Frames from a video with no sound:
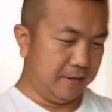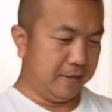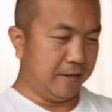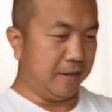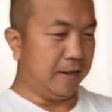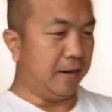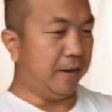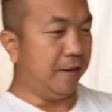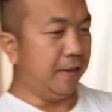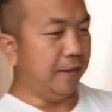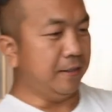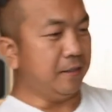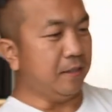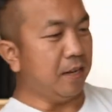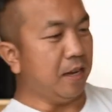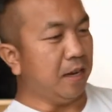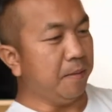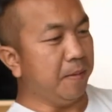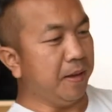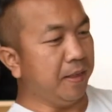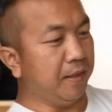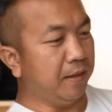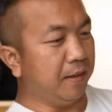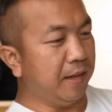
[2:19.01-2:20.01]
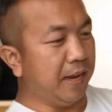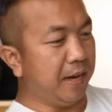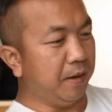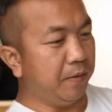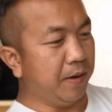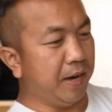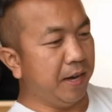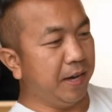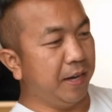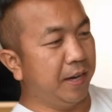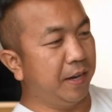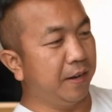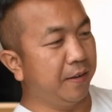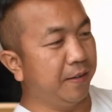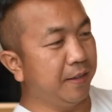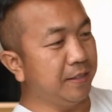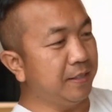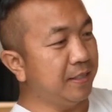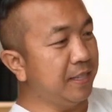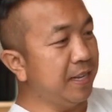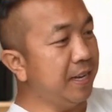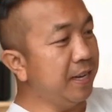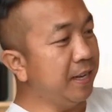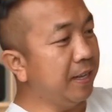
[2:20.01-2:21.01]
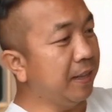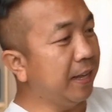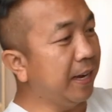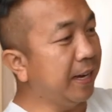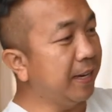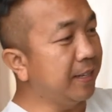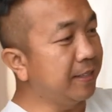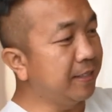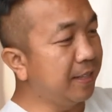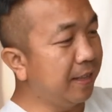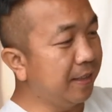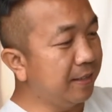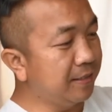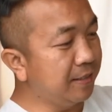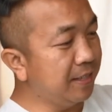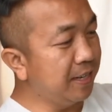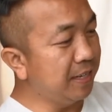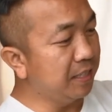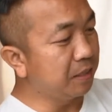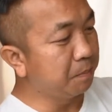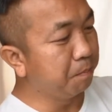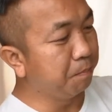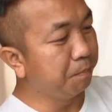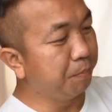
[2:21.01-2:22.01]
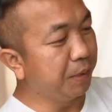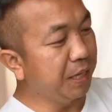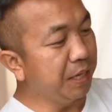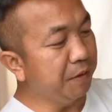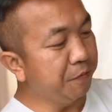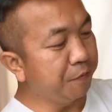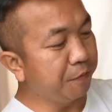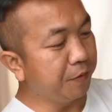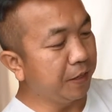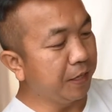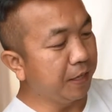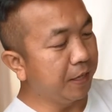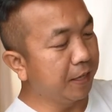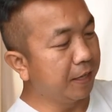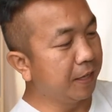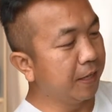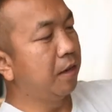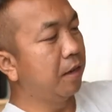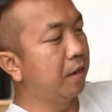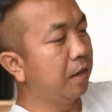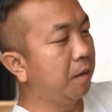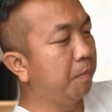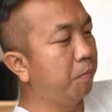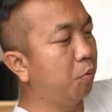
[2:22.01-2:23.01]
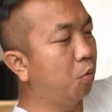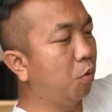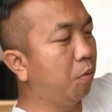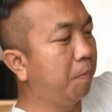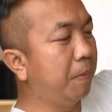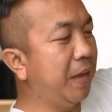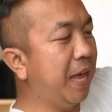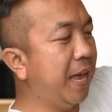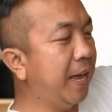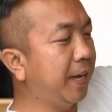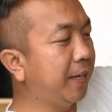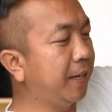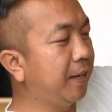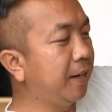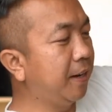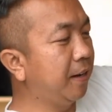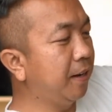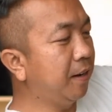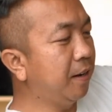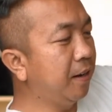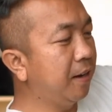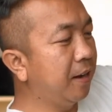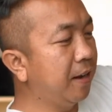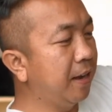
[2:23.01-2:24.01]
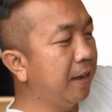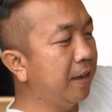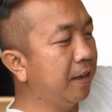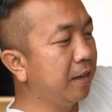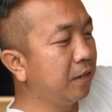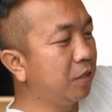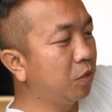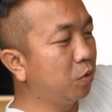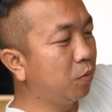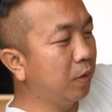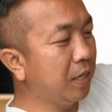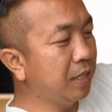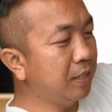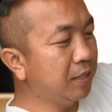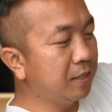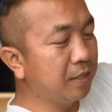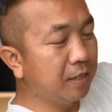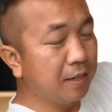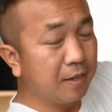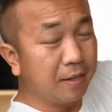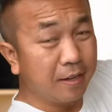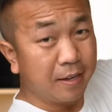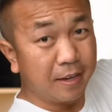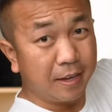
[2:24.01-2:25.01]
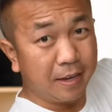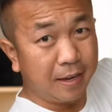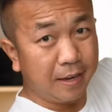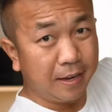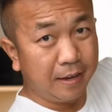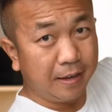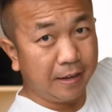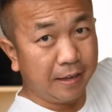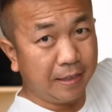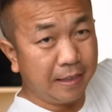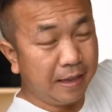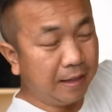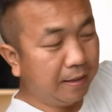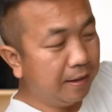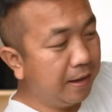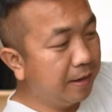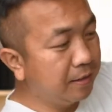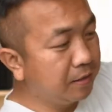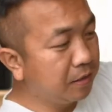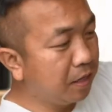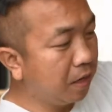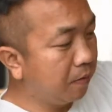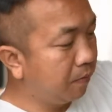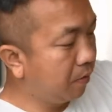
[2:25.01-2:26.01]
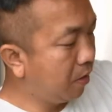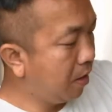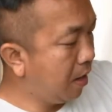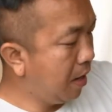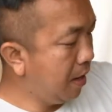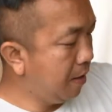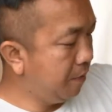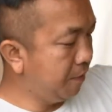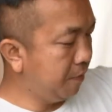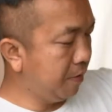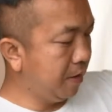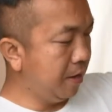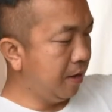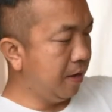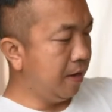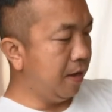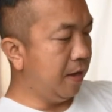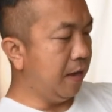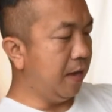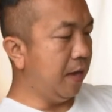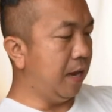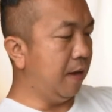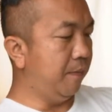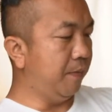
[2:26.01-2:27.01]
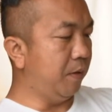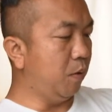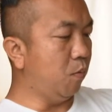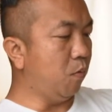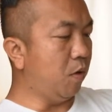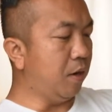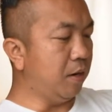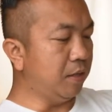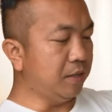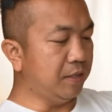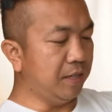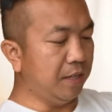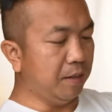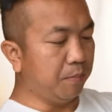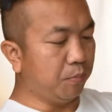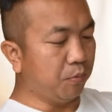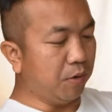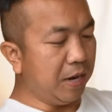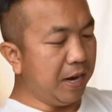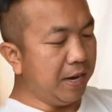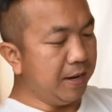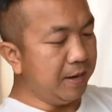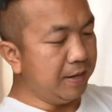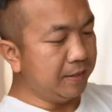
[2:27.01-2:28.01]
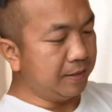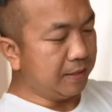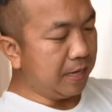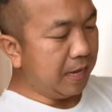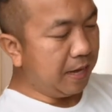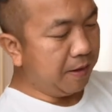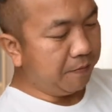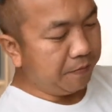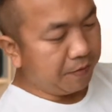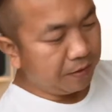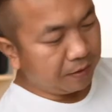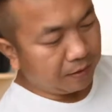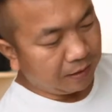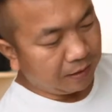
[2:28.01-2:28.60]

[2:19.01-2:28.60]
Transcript: All right, let's talk about the light right here. This thing, like I said, this thing is beefy. You pull back here, and you twist, and you get that lens cover off. And if you wanna see the brightness of the